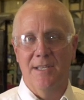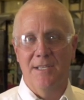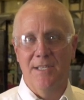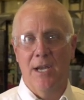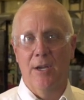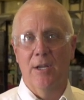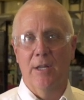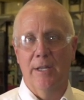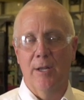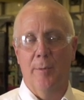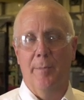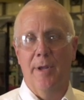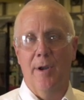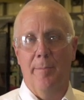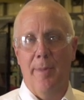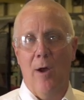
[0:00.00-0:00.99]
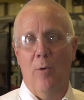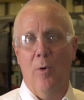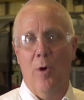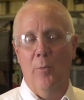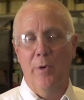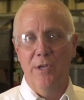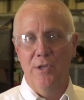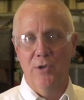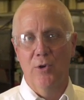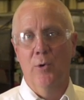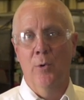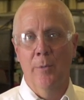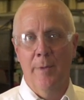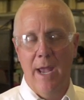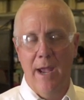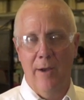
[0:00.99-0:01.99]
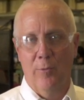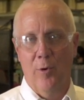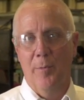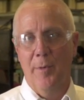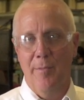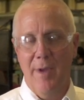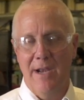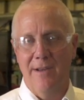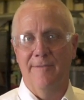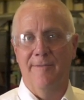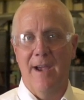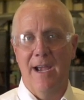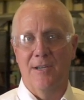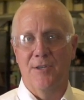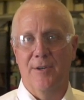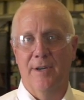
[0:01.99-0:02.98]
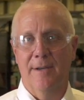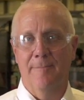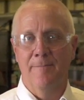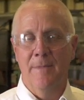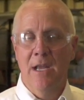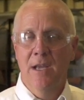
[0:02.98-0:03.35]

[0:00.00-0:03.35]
to tell you a little bit about what we do at RoMan Manufacturing.